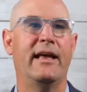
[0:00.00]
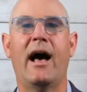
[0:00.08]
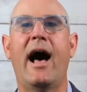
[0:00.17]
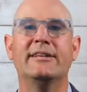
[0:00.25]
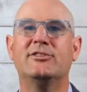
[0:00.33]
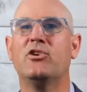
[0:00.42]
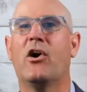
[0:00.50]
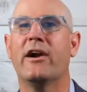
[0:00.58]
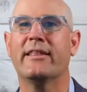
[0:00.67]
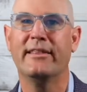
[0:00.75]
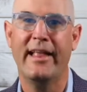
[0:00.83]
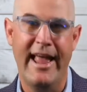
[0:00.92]

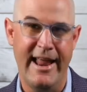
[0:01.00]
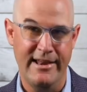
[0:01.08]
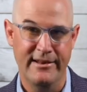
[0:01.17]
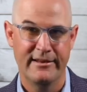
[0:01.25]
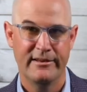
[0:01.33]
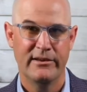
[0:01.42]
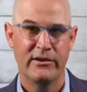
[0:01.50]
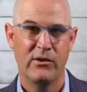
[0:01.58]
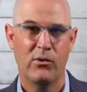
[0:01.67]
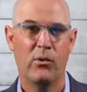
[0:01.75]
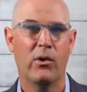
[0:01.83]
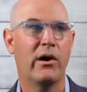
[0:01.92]
started late,
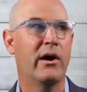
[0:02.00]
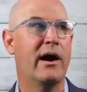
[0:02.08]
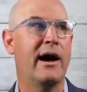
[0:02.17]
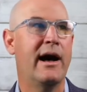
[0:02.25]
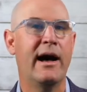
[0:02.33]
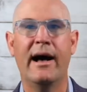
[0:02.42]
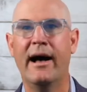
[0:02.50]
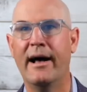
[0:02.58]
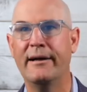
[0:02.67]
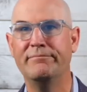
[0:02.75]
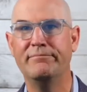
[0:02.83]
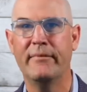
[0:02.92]
or
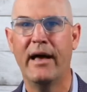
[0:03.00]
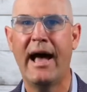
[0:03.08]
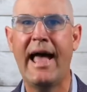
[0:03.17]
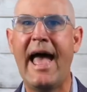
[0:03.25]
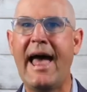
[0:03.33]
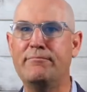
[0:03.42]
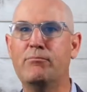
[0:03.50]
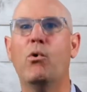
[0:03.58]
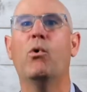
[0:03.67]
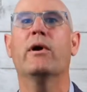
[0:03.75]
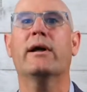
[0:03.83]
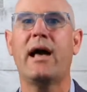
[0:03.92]
I had
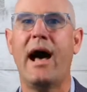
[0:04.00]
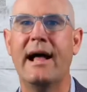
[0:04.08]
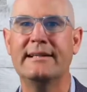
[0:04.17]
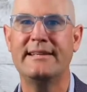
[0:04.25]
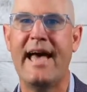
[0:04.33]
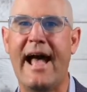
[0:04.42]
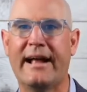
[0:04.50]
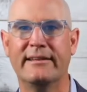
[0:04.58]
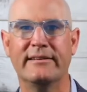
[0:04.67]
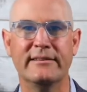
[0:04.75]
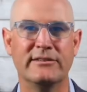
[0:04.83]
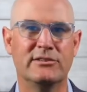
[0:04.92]
more content
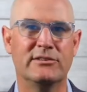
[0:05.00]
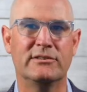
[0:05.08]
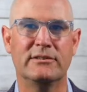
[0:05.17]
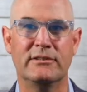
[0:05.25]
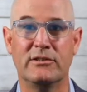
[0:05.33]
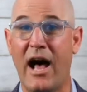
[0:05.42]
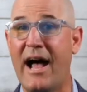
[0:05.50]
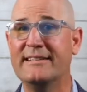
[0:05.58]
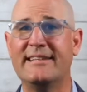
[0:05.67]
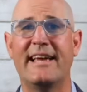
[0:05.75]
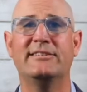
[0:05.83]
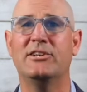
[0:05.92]

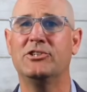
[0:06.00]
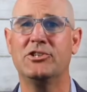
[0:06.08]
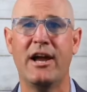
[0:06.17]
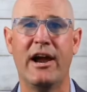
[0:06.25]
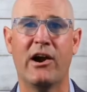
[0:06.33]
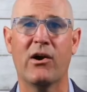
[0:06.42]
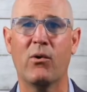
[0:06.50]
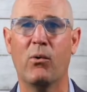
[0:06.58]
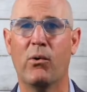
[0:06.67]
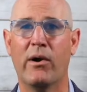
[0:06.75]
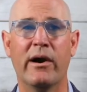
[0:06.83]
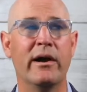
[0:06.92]
to share,
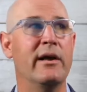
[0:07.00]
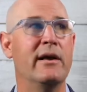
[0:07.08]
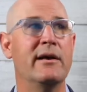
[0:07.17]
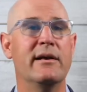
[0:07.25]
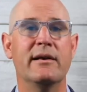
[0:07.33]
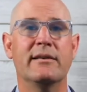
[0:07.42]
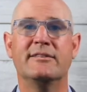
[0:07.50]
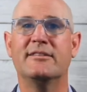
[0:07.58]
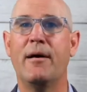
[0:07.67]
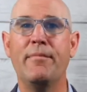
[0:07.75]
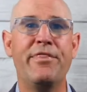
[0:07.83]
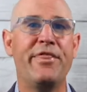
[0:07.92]
or
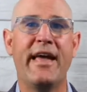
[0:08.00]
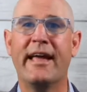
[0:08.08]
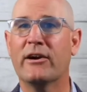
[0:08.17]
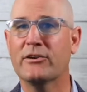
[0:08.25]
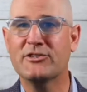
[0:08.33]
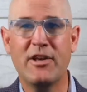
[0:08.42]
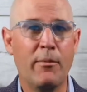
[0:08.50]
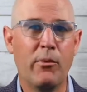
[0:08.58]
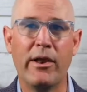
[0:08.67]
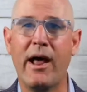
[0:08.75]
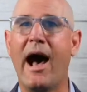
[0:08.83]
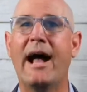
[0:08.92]
something or
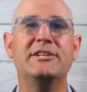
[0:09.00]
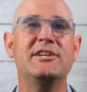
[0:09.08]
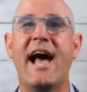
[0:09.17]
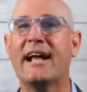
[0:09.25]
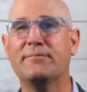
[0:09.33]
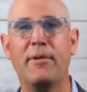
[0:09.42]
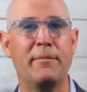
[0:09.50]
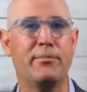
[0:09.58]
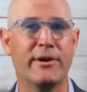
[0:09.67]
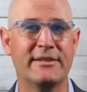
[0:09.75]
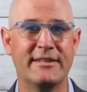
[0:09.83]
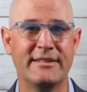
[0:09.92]
someone hijacked my
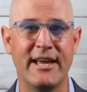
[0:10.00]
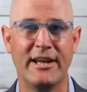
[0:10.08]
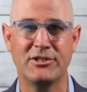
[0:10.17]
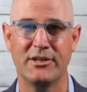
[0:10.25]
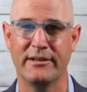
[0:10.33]
presentation.